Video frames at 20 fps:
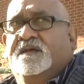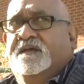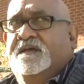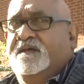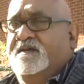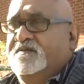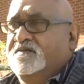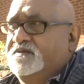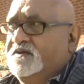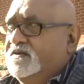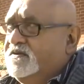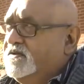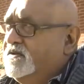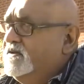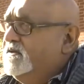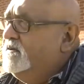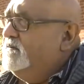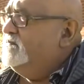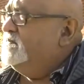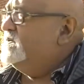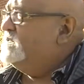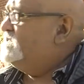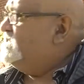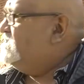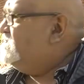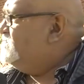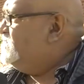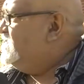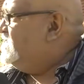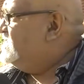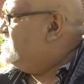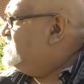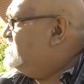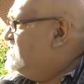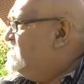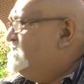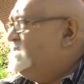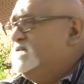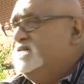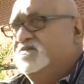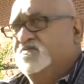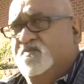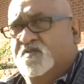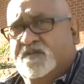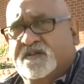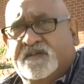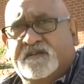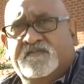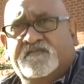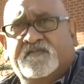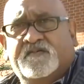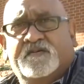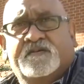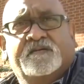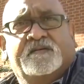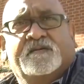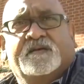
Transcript: He's not him. It's his business. It's whatever.